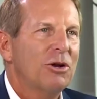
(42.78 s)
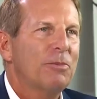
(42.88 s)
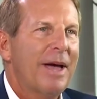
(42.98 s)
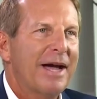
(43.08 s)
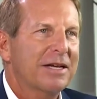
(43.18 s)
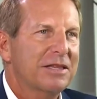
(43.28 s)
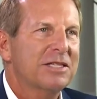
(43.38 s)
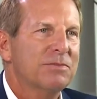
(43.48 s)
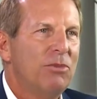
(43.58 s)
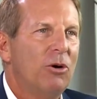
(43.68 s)
look back at
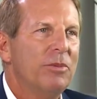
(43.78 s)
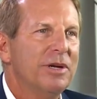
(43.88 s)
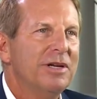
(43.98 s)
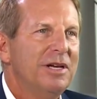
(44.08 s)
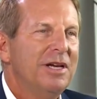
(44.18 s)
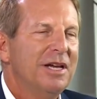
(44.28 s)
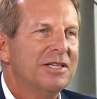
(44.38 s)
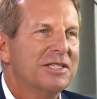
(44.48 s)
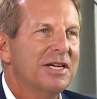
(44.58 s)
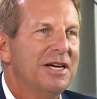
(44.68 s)
this moment
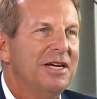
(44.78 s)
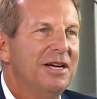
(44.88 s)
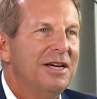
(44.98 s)
and say,